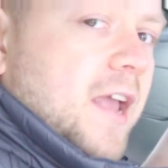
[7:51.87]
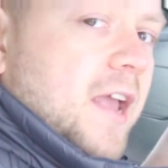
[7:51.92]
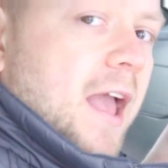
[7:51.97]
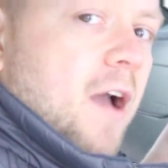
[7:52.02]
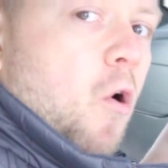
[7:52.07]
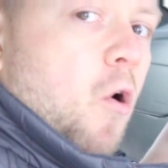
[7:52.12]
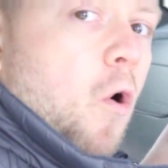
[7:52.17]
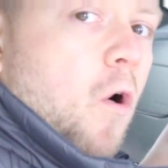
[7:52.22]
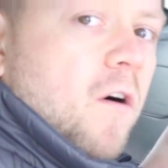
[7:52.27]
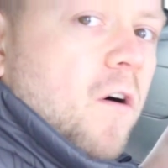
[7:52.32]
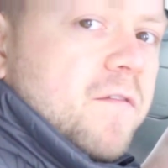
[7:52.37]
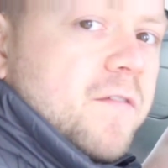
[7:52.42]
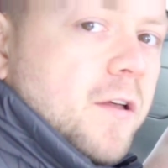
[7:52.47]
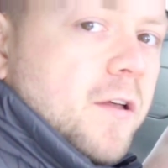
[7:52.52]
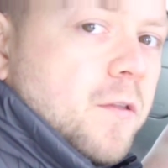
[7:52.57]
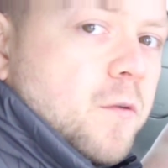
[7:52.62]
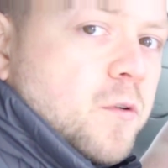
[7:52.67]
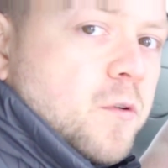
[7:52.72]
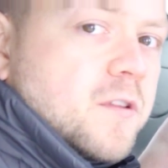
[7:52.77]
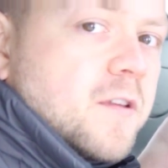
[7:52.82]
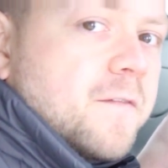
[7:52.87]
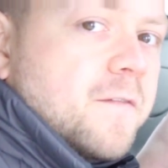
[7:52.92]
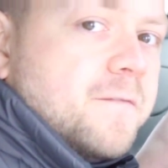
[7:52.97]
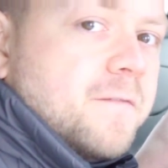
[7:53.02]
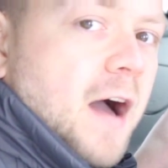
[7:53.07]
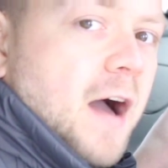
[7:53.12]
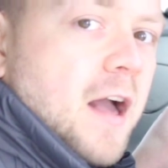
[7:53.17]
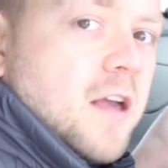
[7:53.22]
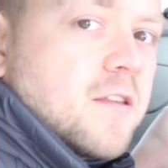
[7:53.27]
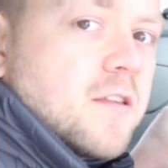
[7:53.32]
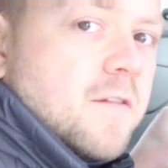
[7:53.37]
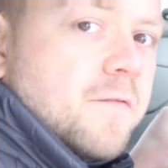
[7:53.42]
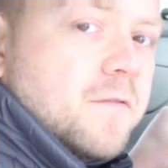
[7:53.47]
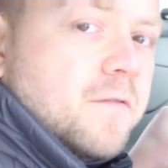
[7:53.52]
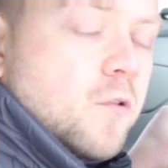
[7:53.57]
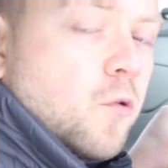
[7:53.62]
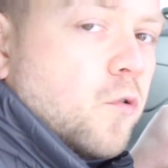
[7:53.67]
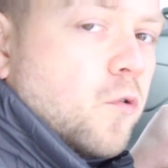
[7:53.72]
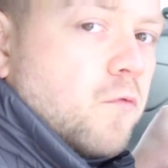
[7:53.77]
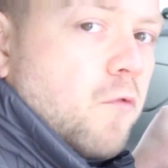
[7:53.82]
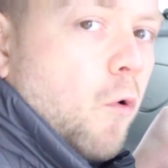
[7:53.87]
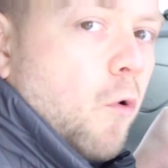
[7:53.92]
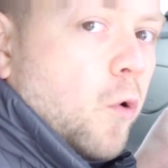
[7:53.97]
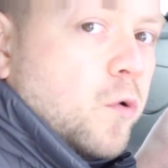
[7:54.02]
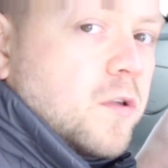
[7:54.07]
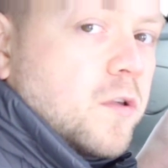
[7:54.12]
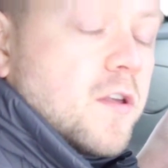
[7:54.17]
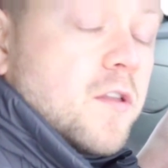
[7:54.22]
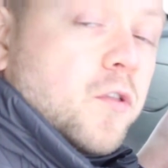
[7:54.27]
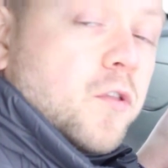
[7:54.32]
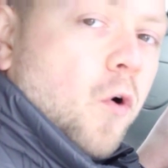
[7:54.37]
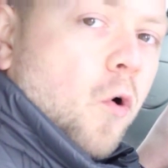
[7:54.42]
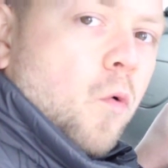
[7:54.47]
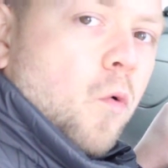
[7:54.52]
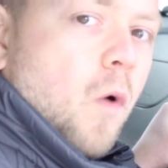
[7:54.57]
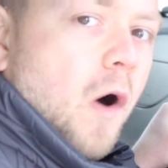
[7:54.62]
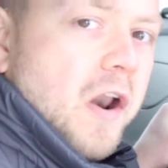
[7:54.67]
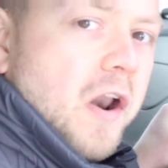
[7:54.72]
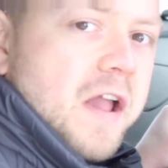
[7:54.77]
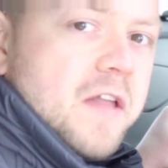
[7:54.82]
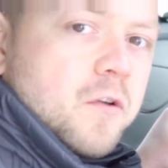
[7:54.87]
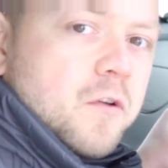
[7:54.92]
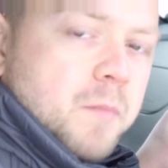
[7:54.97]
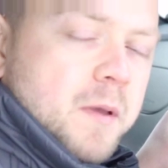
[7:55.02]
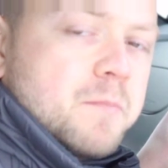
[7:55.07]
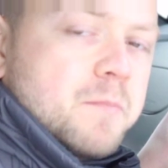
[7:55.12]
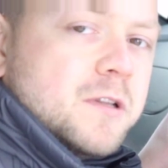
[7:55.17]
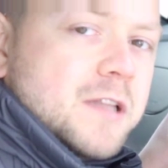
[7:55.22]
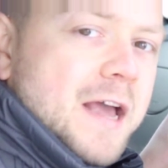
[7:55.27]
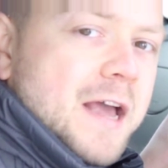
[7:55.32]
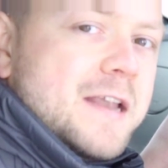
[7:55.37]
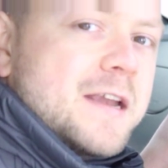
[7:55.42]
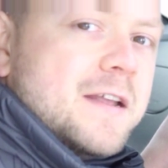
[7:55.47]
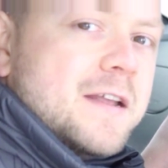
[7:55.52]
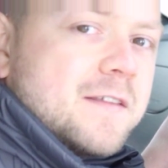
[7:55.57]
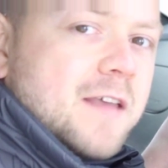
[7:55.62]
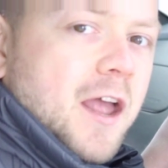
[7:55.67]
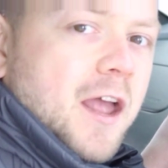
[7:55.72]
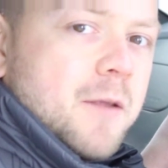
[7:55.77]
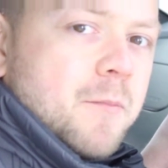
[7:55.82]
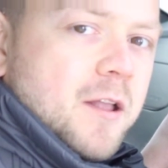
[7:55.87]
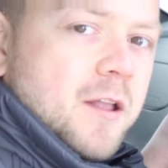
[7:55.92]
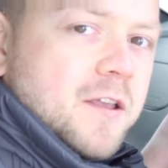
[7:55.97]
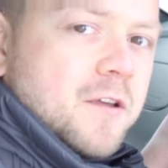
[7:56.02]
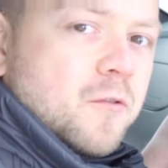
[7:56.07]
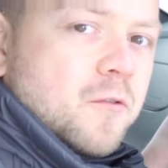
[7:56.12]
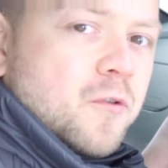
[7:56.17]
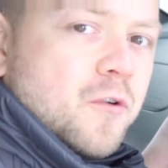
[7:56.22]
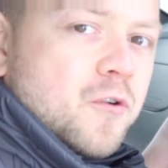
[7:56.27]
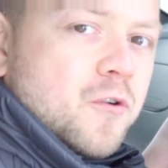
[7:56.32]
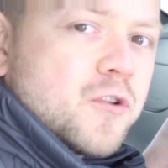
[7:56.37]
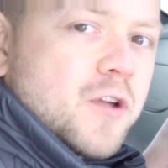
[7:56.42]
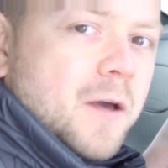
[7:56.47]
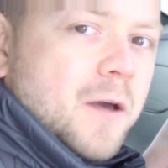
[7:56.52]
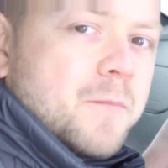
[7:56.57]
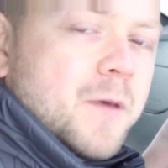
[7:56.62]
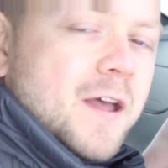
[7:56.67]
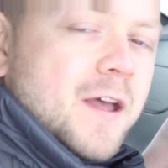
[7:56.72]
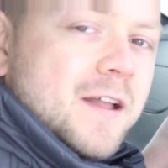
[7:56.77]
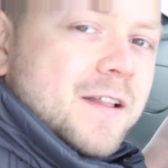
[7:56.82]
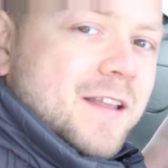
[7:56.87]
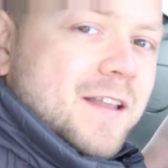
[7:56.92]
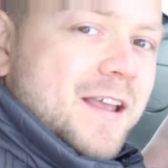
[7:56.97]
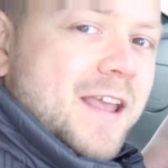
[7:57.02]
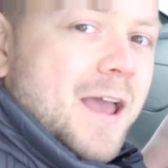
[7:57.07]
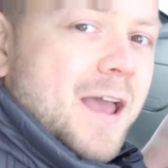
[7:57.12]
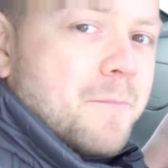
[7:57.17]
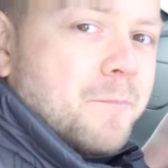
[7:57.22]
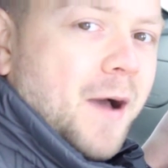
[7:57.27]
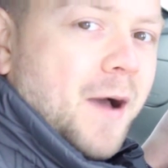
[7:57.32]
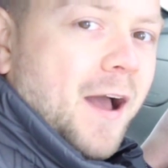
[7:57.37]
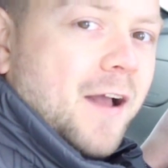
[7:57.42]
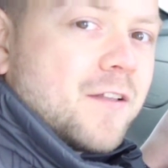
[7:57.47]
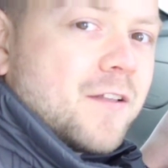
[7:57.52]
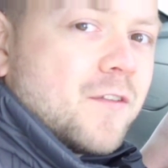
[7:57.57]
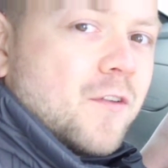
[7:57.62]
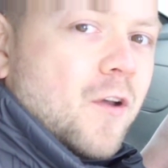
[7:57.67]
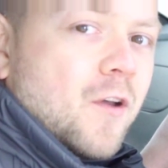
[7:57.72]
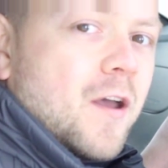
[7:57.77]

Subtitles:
to get off of those fast-flowing roads. Don't worry, there'll be plenty of time in your ownership to get back to